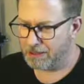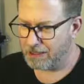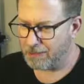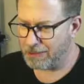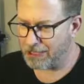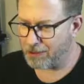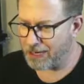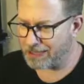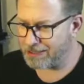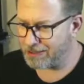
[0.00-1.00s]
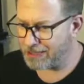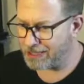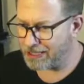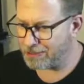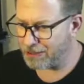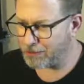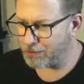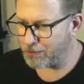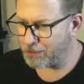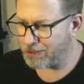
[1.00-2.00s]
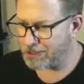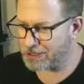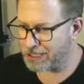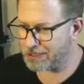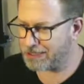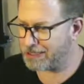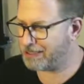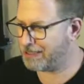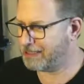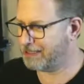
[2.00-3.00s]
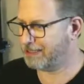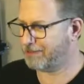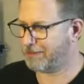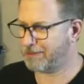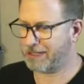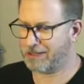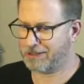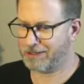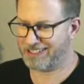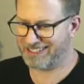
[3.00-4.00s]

Am I correct? It looks like about 4 printers I could see. I'm counting right.